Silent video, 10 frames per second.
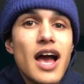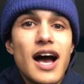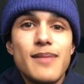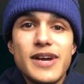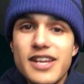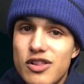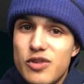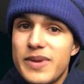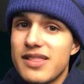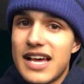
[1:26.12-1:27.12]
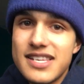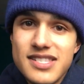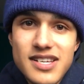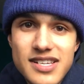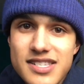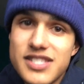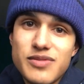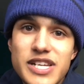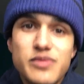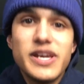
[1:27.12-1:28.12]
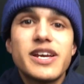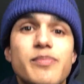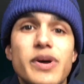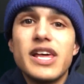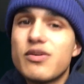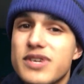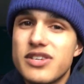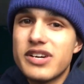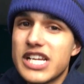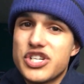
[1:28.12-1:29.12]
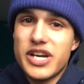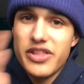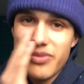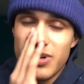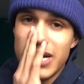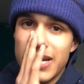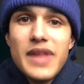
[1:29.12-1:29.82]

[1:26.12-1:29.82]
Um, I did a little bit less because it's race week, but like we're still gonna train through it.